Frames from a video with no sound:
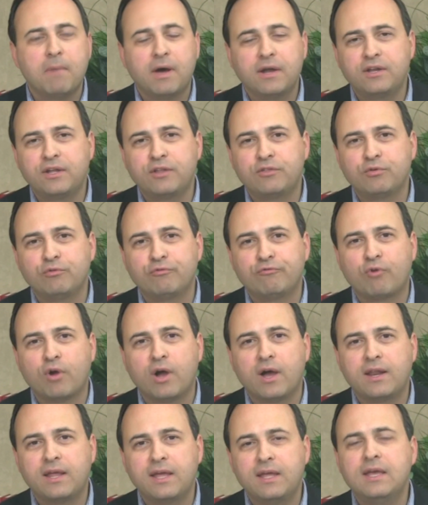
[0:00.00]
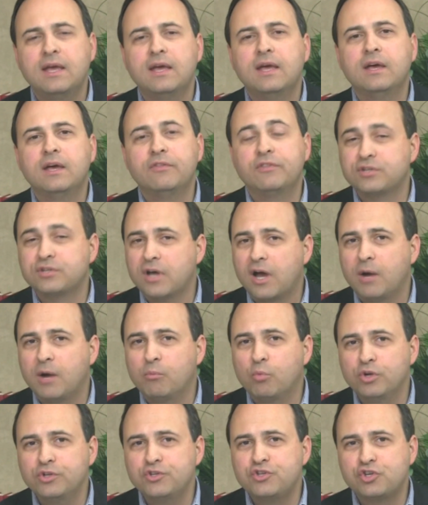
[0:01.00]
Monday through Friday, The
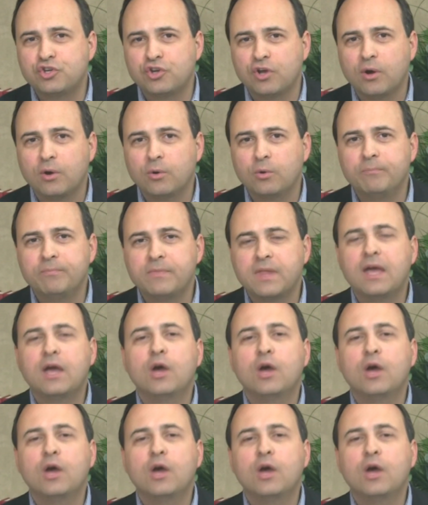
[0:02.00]
Tom Woods Show,